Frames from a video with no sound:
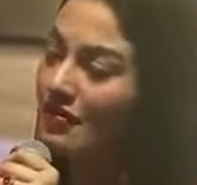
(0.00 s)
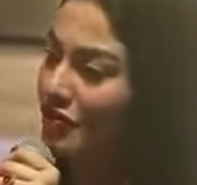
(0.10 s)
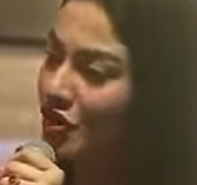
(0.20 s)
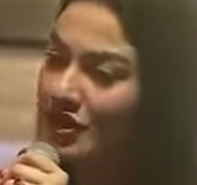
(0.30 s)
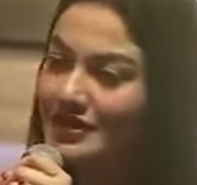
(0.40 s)

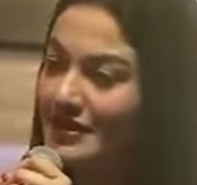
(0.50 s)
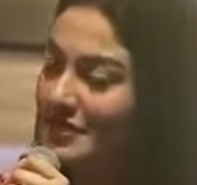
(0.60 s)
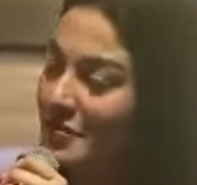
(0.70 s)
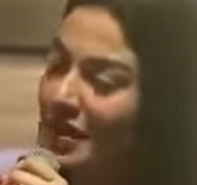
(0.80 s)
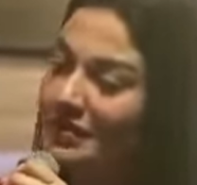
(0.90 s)
for not
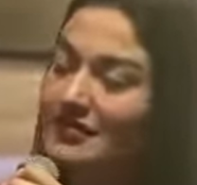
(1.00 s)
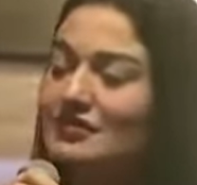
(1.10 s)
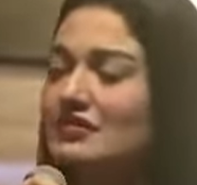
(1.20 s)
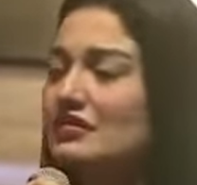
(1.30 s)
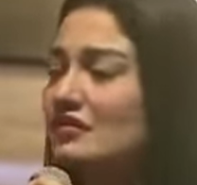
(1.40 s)
6
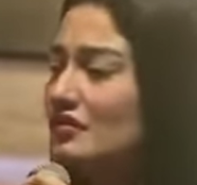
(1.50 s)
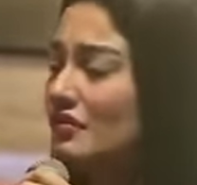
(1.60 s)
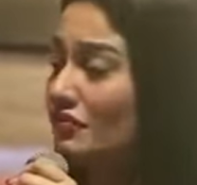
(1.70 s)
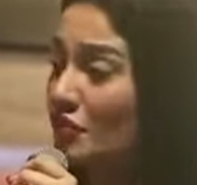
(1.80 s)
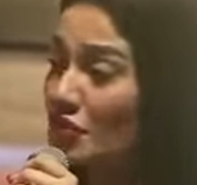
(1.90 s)
months,
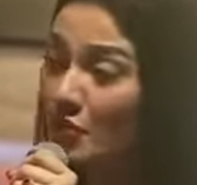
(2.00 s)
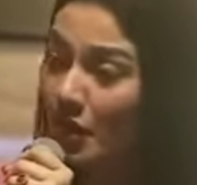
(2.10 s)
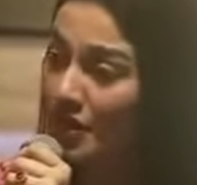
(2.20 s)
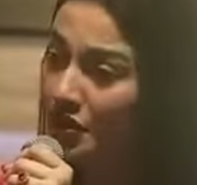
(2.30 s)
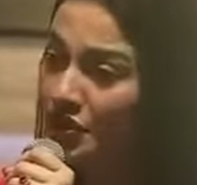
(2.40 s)
for not
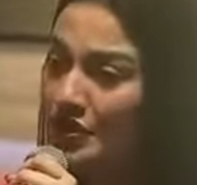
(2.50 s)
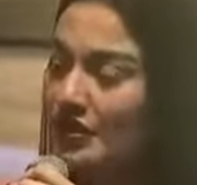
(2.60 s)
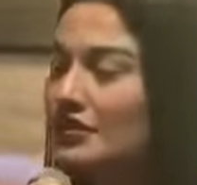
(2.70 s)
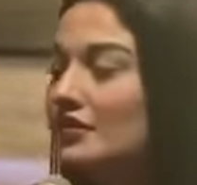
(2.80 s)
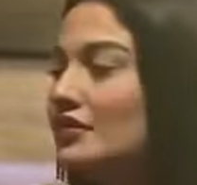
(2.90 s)
1 year,
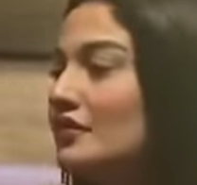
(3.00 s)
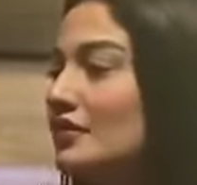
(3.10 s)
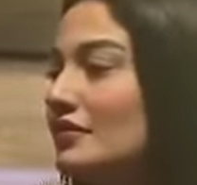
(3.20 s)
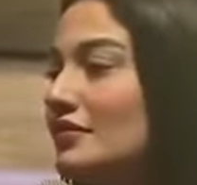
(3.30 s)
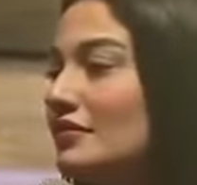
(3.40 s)

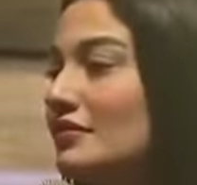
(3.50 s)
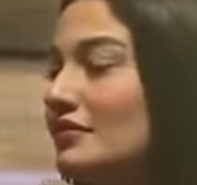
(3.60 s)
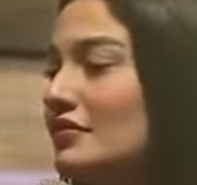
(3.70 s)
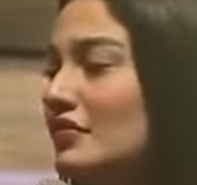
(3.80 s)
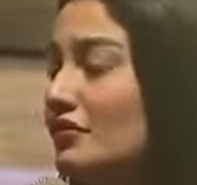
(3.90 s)

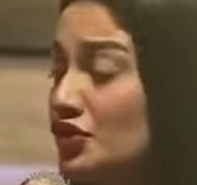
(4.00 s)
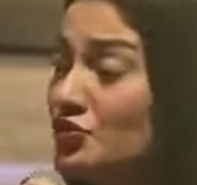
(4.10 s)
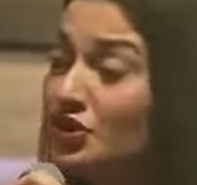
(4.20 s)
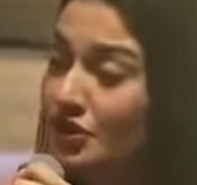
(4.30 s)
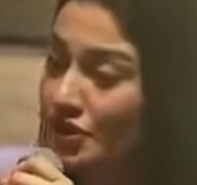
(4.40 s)
for
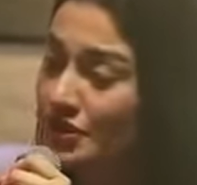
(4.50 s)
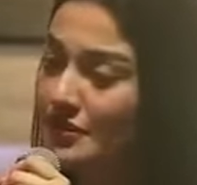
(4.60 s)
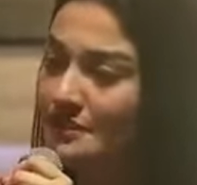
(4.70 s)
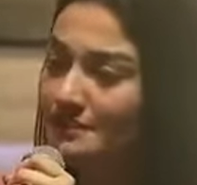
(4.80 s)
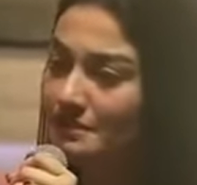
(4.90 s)
2
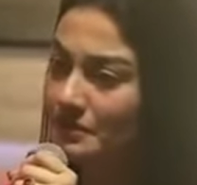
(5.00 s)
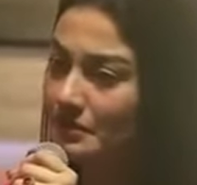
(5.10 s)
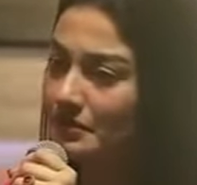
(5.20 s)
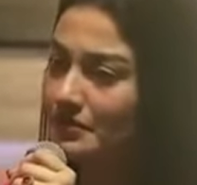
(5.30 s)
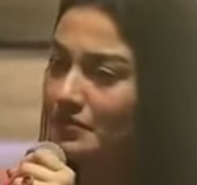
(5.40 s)
years.
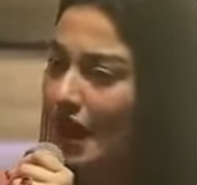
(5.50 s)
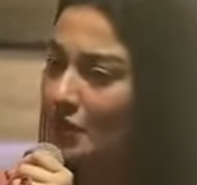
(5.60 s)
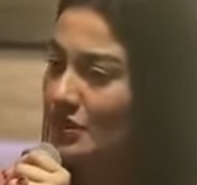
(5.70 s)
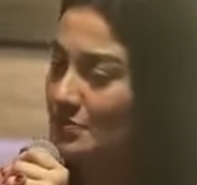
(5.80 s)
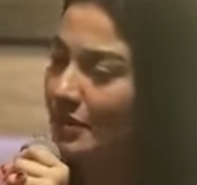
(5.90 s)

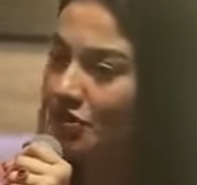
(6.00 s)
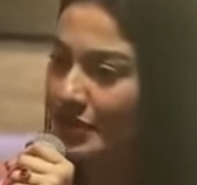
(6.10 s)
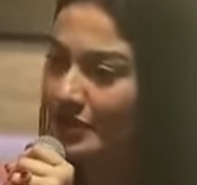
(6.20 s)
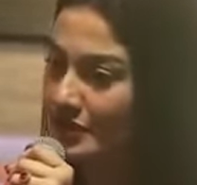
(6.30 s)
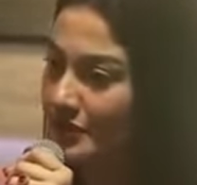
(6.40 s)
I was
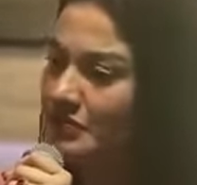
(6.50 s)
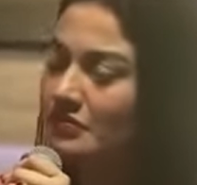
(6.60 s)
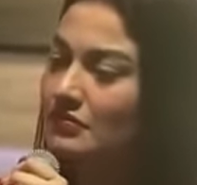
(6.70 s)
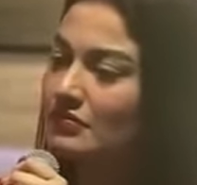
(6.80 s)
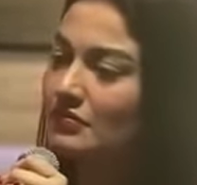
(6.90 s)
bedridden,
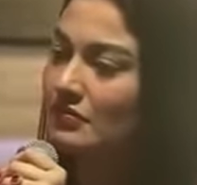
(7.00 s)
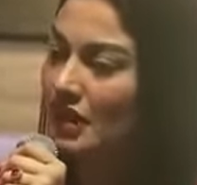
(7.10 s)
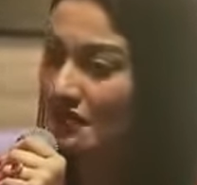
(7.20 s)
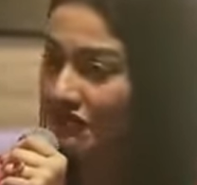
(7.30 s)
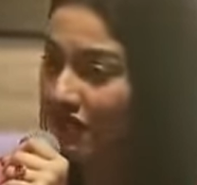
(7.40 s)

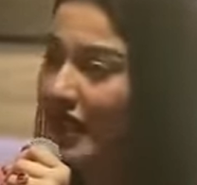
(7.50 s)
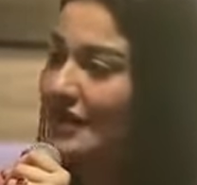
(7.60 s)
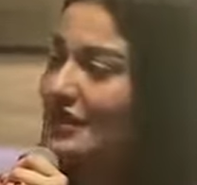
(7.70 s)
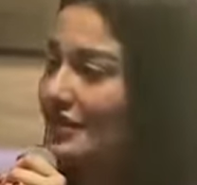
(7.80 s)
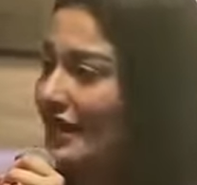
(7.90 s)

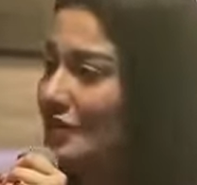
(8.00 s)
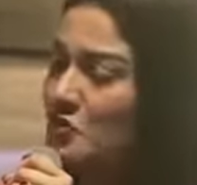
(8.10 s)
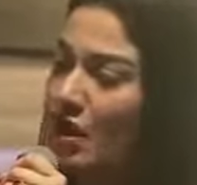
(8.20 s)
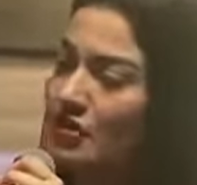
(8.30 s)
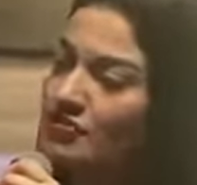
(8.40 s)
confined in that
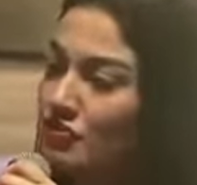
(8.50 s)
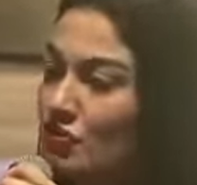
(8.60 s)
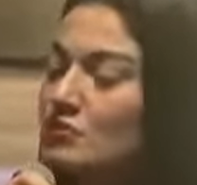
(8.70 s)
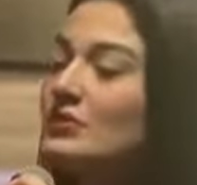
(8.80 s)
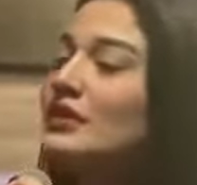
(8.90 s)
one
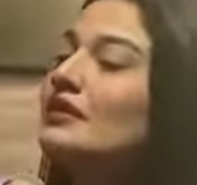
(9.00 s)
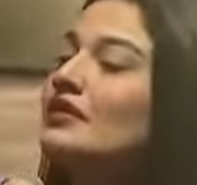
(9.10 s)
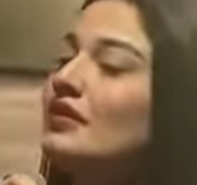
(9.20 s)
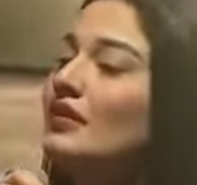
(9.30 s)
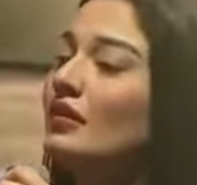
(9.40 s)
room,
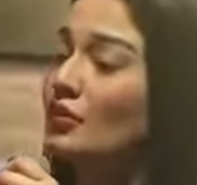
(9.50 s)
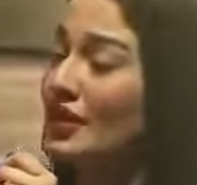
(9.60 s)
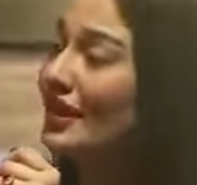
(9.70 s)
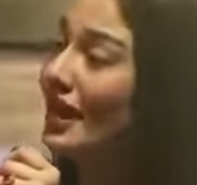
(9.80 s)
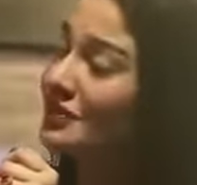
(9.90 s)

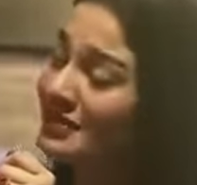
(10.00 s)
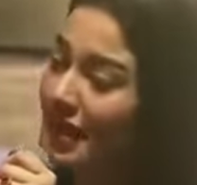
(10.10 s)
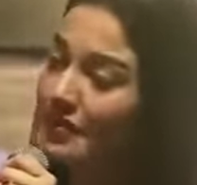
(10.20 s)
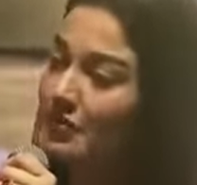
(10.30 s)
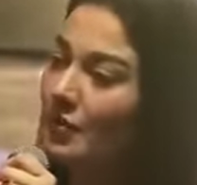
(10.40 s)
looking
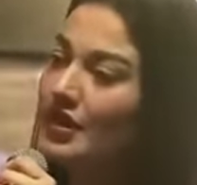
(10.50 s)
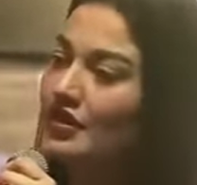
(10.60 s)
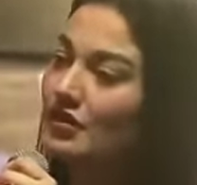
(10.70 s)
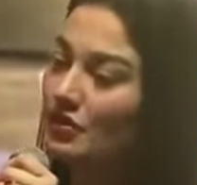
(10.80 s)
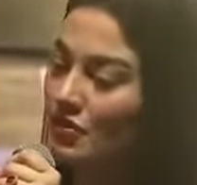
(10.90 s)
outside the
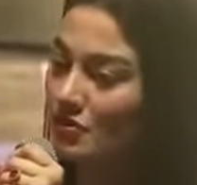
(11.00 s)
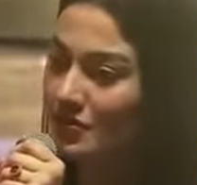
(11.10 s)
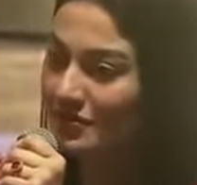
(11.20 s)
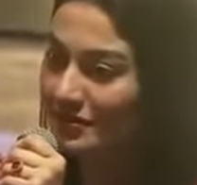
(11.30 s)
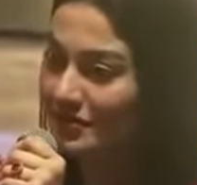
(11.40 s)
window,
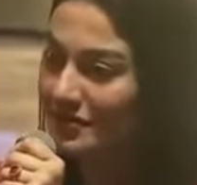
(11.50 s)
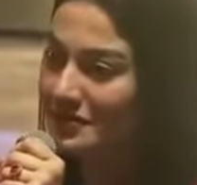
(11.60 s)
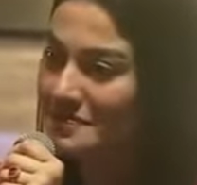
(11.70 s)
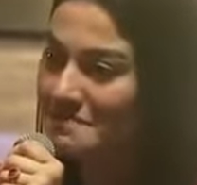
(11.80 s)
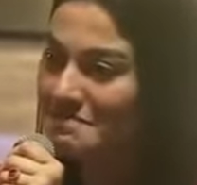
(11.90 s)

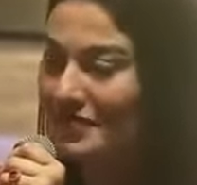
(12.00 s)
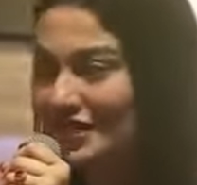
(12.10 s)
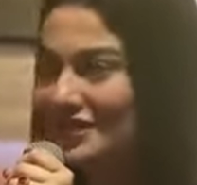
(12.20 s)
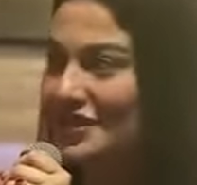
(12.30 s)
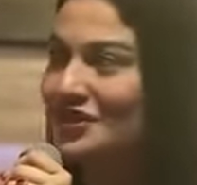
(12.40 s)

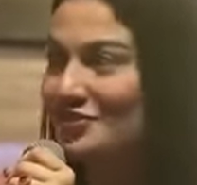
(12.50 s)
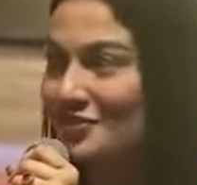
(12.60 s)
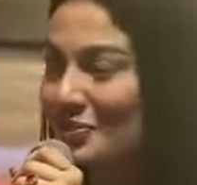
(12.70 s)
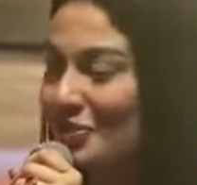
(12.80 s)
listening to the